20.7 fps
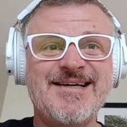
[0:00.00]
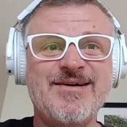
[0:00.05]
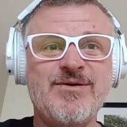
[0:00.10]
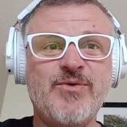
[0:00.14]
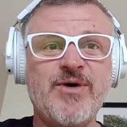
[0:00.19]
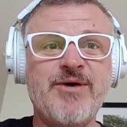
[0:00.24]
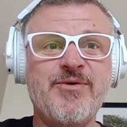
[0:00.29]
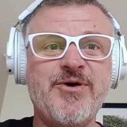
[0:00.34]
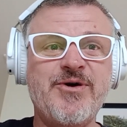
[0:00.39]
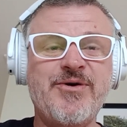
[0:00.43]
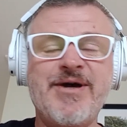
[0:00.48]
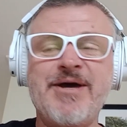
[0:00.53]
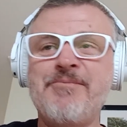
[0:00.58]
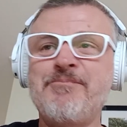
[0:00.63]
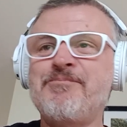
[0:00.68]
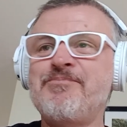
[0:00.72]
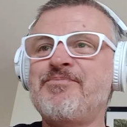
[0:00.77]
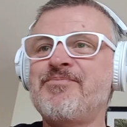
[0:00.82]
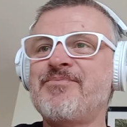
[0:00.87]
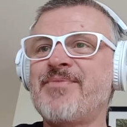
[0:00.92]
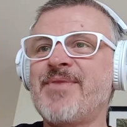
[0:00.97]
Where were we?
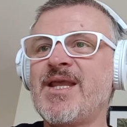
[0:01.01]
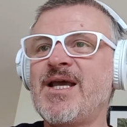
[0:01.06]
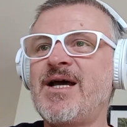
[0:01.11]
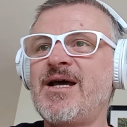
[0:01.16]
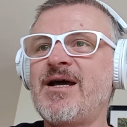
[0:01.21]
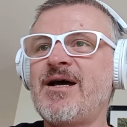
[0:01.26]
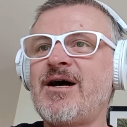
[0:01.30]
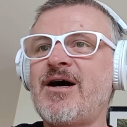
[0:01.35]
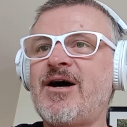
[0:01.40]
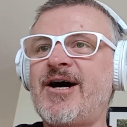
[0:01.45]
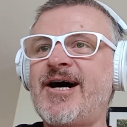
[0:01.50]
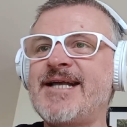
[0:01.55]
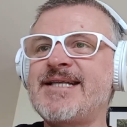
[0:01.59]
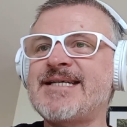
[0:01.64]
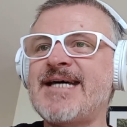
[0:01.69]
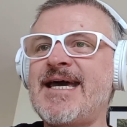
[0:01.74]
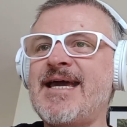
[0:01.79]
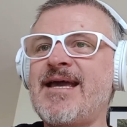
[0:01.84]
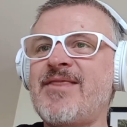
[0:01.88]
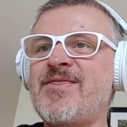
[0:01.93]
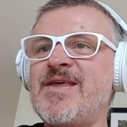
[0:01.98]
I
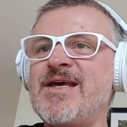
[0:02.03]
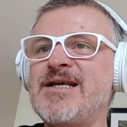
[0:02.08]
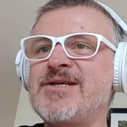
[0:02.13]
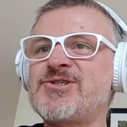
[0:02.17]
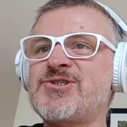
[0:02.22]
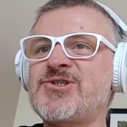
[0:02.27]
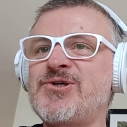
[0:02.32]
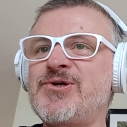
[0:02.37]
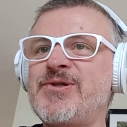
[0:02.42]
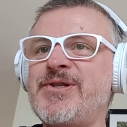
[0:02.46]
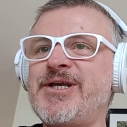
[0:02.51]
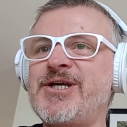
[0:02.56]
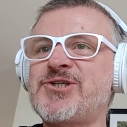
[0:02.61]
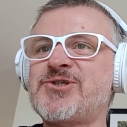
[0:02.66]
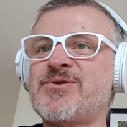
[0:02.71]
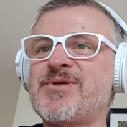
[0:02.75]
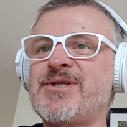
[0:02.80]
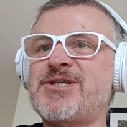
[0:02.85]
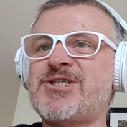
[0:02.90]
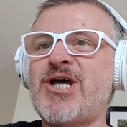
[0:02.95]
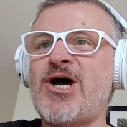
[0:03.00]
take things too
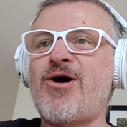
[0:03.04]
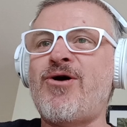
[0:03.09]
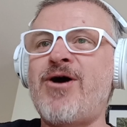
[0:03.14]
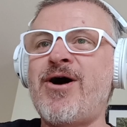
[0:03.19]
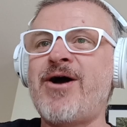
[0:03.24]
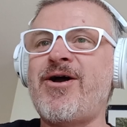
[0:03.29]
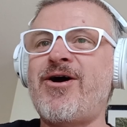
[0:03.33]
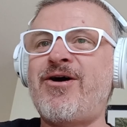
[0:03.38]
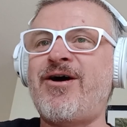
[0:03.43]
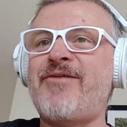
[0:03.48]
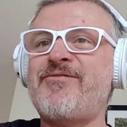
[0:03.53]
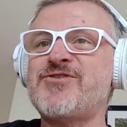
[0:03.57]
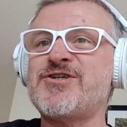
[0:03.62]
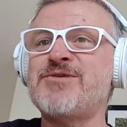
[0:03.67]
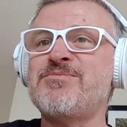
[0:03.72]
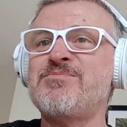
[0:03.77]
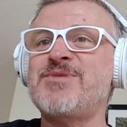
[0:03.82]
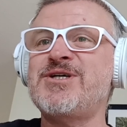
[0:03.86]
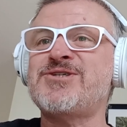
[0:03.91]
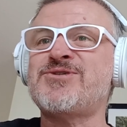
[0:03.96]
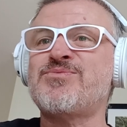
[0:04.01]
literally, so I
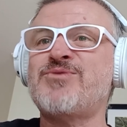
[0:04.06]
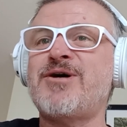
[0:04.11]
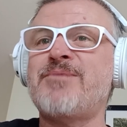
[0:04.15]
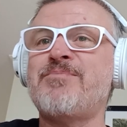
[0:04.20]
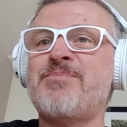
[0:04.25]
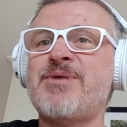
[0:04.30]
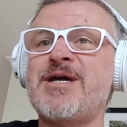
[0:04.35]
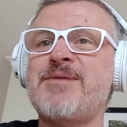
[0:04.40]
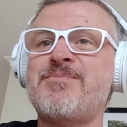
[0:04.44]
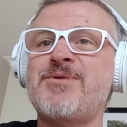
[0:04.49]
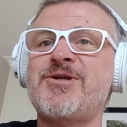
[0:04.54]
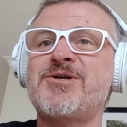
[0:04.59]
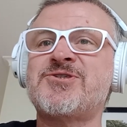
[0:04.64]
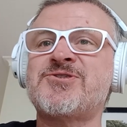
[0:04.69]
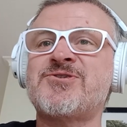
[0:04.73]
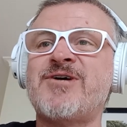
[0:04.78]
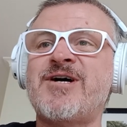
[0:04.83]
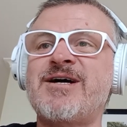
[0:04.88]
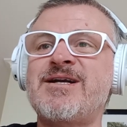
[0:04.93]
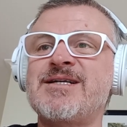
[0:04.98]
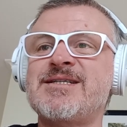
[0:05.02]
often miss what people are
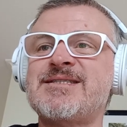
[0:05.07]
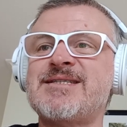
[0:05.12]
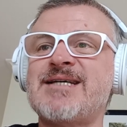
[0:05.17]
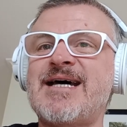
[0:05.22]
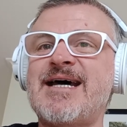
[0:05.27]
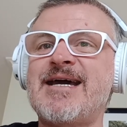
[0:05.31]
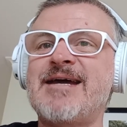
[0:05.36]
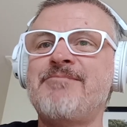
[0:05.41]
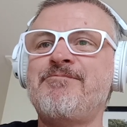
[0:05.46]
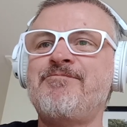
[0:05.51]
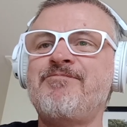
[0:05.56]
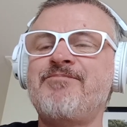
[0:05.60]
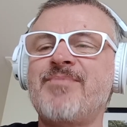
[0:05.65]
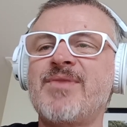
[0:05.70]
trying to say.